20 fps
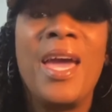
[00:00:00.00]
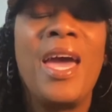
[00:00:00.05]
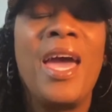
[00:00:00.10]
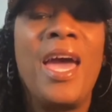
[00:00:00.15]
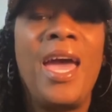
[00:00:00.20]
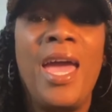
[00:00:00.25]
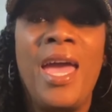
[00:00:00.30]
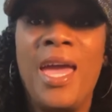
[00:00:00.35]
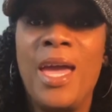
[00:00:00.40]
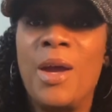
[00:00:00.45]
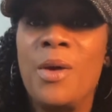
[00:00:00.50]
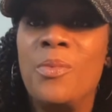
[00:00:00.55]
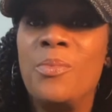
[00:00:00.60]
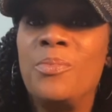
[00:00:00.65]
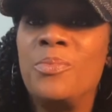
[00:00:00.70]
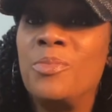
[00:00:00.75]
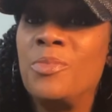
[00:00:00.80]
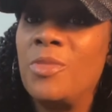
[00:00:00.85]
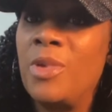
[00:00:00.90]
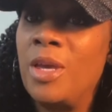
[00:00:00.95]

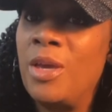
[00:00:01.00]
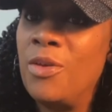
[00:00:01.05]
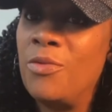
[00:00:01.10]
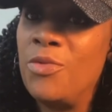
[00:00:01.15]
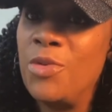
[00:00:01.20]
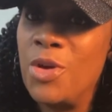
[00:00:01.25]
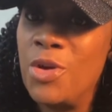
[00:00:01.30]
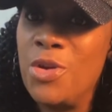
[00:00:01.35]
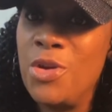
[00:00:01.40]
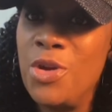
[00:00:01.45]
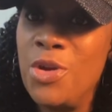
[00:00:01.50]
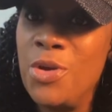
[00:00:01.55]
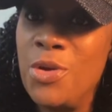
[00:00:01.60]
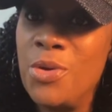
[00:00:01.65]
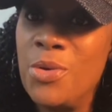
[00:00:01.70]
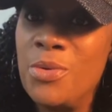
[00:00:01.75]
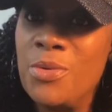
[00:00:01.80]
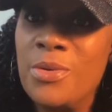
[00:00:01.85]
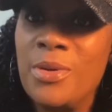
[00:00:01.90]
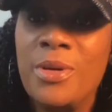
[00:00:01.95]
And if you're
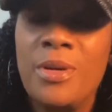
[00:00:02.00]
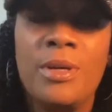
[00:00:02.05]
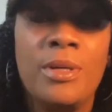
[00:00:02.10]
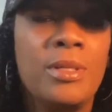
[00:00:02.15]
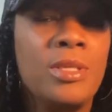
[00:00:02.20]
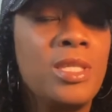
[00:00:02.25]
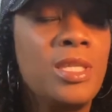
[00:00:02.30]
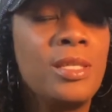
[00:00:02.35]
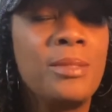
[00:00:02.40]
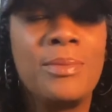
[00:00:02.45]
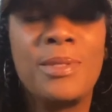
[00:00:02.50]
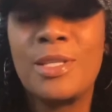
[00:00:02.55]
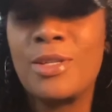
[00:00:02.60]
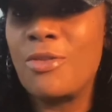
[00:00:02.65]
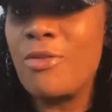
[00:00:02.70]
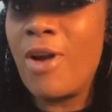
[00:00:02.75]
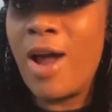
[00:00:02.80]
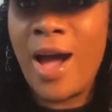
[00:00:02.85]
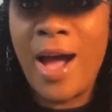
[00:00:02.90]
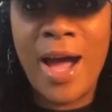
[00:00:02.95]
new,
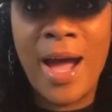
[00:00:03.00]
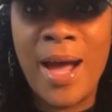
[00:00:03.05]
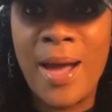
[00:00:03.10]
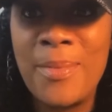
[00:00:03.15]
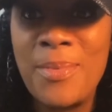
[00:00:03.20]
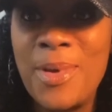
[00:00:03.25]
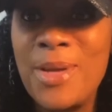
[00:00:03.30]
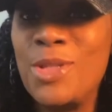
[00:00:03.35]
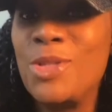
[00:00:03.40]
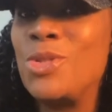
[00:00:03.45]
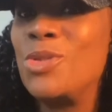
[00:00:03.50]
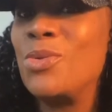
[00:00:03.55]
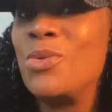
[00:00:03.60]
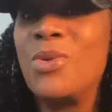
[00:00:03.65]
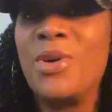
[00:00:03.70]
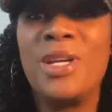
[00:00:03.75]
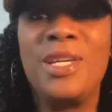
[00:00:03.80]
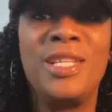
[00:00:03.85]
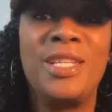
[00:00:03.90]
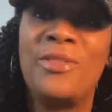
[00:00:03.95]
subscribe,
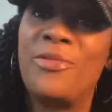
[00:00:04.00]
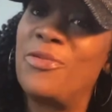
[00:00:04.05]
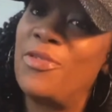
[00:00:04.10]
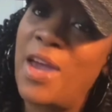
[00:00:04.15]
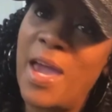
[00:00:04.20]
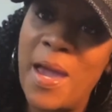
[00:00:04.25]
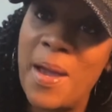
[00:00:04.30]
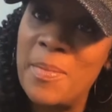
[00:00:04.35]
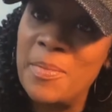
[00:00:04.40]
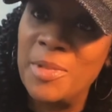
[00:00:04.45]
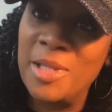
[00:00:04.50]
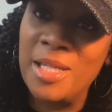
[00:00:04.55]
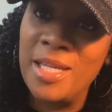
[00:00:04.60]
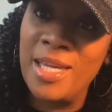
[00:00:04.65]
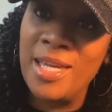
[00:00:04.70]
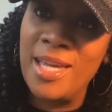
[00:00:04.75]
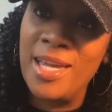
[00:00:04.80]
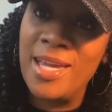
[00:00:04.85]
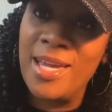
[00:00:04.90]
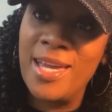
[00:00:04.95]
join the
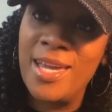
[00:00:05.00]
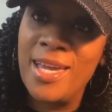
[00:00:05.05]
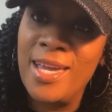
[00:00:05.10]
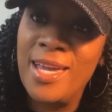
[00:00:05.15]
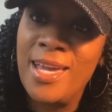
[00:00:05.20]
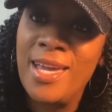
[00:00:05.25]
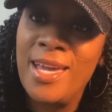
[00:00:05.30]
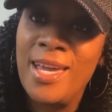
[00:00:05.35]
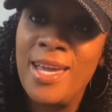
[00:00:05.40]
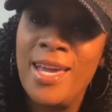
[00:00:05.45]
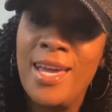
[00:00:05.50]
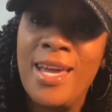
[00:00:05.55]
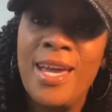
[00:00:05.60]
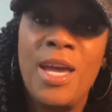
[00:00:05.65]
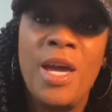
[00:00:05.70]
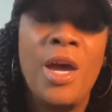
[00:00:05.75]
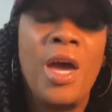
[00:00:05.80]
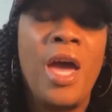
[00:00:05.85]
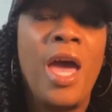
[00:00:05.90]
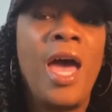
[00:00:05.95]
family,
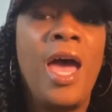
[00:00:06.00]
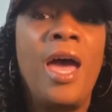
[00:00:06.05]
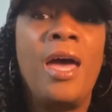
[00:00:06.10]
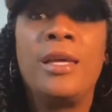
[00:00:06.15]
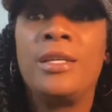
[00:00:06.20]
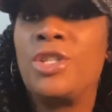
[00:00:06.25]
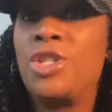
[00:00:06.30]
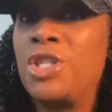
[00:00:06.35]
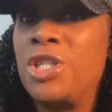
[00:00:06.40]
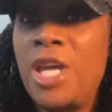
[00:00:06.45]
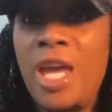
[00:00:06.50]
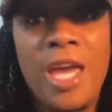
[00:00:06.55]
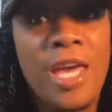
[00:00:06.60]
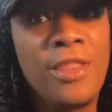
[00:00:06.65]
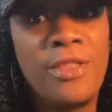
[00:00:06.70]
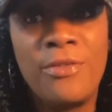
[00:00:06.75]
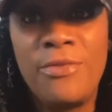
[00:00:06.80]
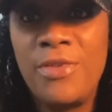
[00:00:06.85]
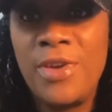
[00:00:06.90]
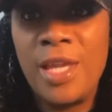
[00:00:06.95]
share
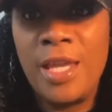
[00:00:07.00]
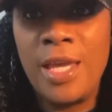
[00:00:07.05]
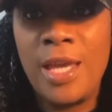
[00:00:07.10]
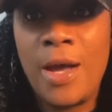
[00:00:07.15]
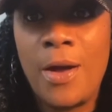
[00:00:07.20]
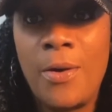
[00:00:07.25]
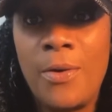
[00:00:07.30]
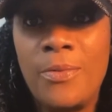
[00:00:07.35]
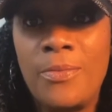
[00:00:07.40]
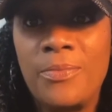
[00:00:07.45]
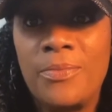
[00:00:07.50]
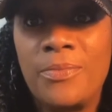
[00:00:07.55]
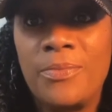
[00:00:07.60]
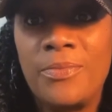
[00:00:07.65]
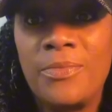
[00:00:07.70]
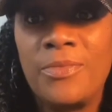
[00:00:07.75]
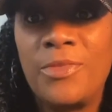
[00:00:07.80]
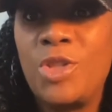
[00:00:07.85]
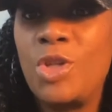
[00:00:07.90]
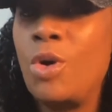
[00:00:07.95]
the video.
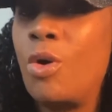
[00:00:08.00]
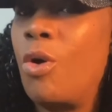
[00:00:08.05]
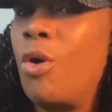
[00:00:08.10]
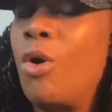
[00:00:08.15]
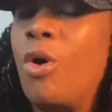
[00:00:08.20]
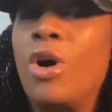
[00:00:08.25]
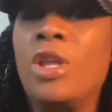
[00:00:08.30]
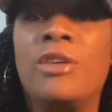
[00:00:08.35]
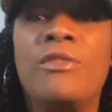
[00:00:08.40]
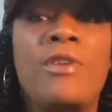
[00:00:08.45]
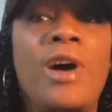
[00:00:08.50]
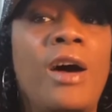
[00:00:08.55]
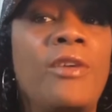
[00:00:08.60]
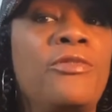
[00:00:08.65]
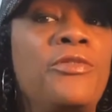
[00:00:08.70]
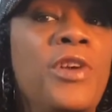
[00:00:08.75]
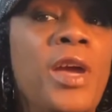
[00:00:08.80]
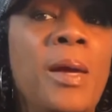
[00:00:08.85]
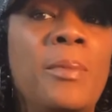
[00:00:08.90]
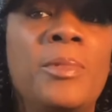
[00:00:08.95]
To all of our
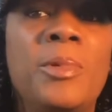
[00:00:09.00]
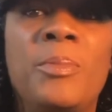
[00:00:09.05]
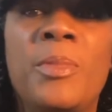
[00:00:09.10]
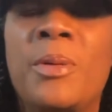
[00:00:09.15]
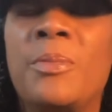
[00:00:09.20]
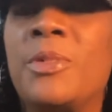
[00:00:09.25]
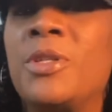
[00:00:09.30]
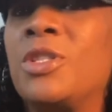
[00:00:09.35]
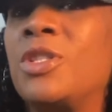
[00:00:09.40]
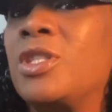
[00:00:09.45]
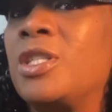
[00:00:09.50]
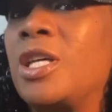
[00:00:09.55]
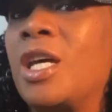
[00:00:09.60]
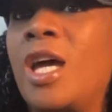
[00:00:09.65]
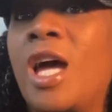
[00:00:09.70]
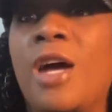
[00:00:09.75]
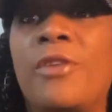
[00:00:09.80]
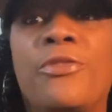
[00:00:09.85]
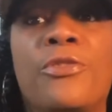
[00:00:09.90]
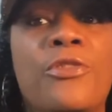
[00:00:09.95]
family members,
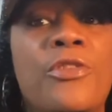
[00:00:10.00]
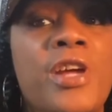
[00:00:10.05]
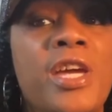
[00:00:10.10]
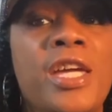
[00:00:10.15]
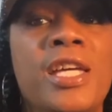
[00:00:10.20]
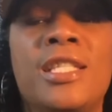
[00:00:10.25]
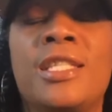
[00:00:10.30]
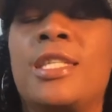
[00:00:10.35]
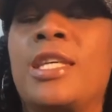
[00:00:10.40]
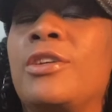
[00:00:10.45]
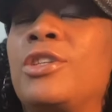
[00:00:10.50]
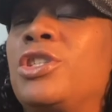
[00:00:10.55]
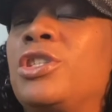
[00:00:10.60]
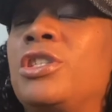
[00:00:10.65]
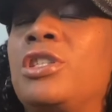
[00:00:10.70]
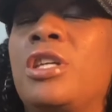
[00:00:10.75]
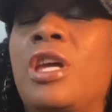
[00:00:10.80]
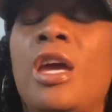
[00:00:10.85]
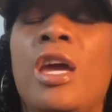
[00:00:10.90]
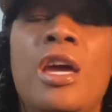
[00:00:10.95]
friends,
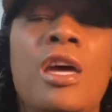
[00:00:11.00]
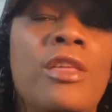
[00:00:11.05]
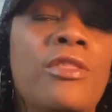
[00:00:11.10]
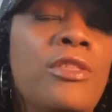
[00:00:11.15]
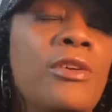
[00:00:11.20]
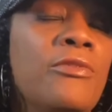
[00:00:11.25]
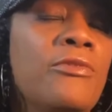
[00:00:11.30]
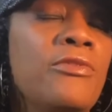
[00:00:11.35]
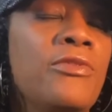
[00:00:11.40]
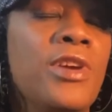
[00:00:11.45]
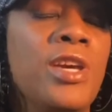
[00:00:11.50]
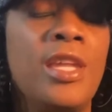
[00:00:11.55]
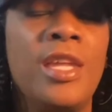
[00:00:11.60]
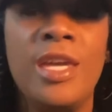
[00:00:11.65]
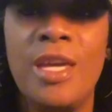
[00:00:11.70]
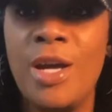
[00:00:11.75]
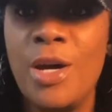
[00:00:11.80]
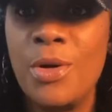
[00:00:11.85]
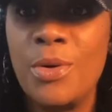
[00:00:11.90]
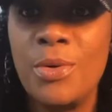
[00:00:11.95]
share the
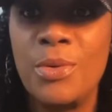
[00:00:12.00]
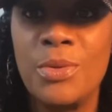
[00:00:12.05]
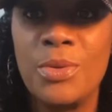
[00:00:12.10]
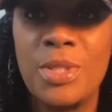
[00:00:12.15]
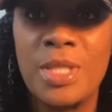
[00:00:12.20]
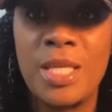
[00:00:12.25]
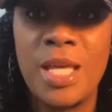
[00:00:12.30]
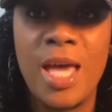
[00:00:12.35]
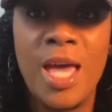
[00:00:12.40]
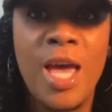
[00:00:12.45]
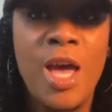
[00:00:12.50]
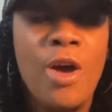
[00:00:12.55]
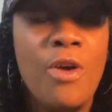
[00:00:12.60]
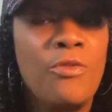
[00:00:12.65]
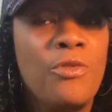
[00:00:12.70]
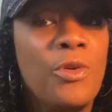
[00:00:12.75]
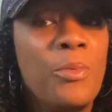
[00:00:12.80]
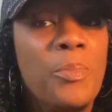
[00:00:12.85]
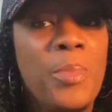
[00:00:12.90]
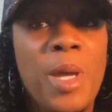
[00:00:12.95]
videos
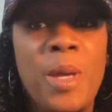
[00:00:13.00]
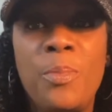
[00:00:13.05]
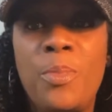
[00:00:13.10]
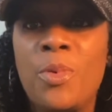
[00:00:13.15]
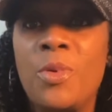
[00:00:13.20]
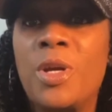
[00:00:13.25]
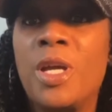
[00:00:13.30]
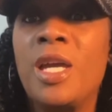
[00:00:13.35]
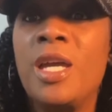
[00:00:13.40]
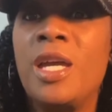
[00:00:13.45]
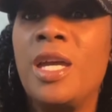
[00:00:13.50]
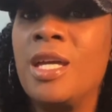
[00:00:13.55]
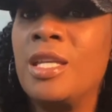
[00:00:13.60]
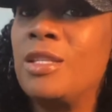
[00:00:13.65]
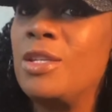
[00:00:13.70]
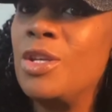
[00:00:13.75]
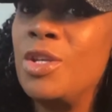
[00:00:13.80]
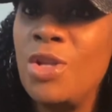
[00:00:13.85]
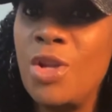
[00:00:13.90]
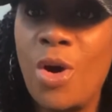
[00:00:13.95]
for people can get
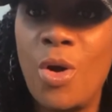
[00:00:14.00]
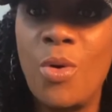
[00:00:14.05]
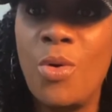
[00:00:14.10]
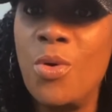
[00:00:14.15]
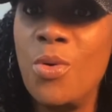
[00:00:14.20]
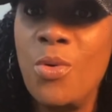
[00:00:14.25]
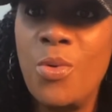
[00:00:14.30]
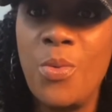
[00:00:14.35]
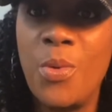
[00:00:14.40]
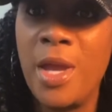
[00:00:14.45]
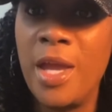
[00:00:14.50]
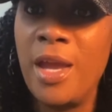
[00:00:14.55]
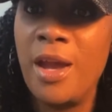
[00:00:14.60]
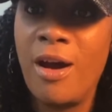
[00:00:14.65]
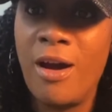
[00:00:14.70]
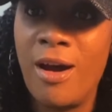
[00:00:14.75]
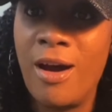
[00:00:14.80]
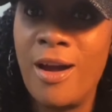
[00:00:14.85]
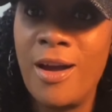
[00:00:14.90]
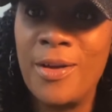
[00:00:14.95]
to know who we
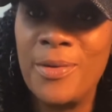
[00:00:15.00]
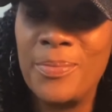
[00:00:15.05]
are.